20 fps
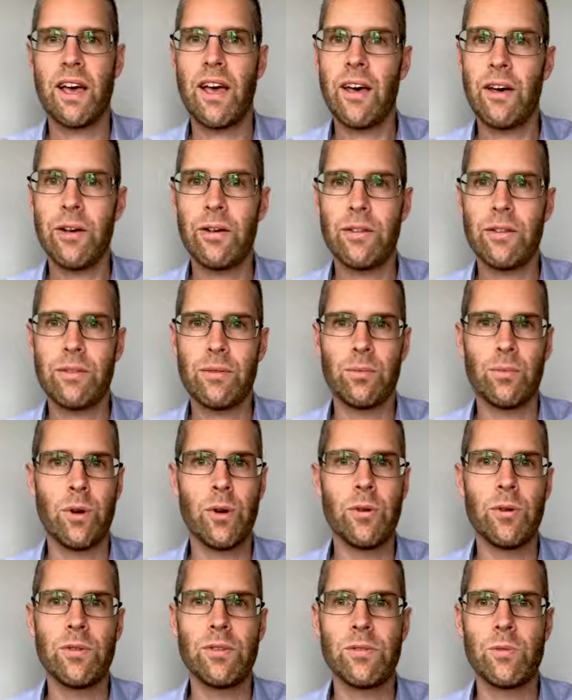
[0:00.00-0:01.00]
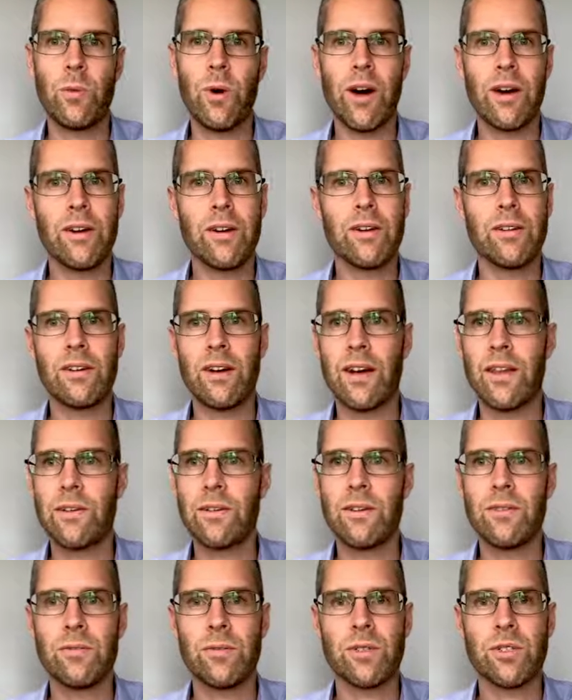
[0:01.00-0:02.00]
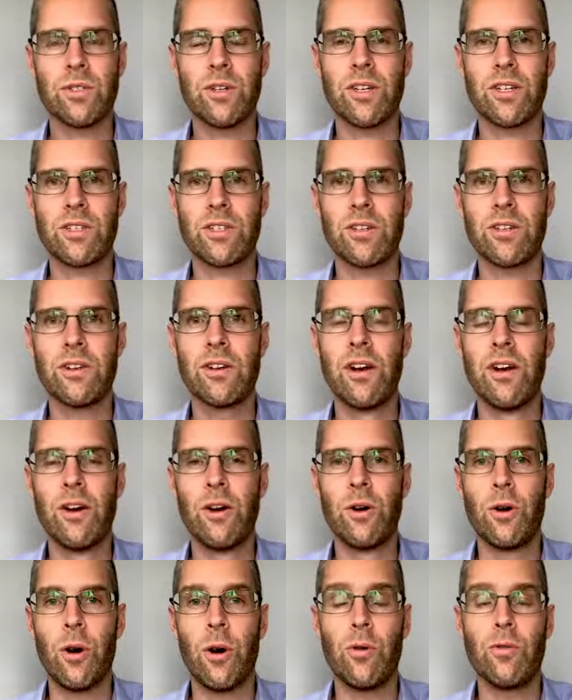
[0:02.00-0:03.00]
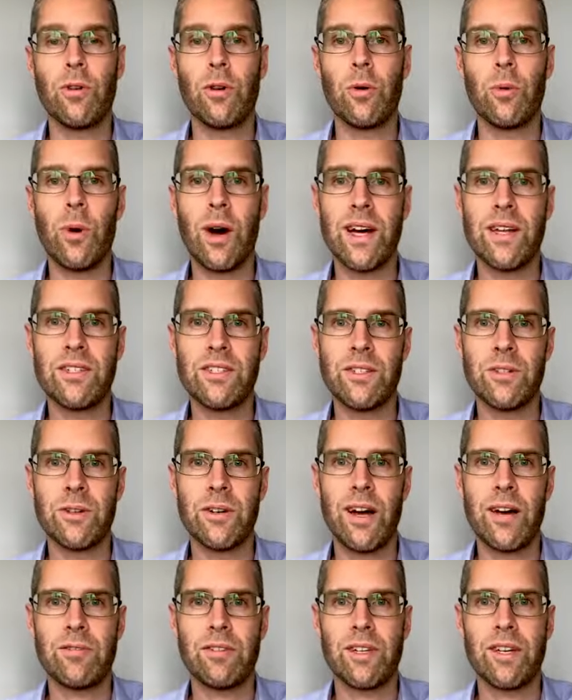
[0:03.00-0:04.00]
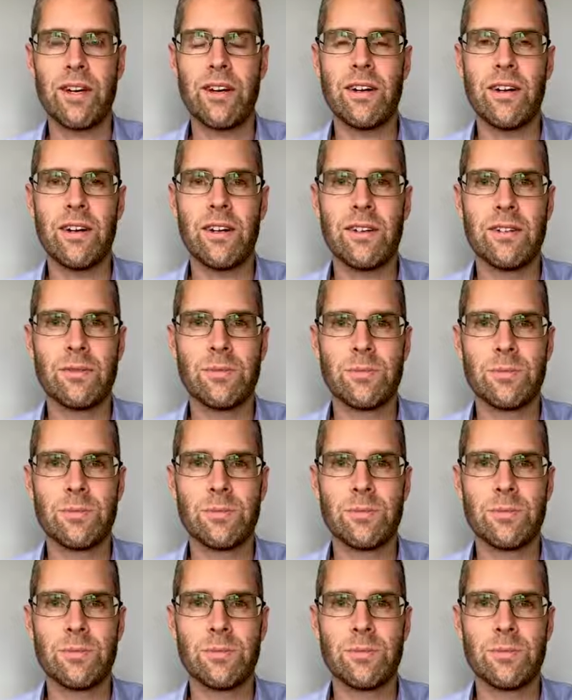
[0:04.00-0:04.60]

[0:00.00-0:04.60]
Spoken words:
health, roads, water, other infrastructure over a wide geographic area.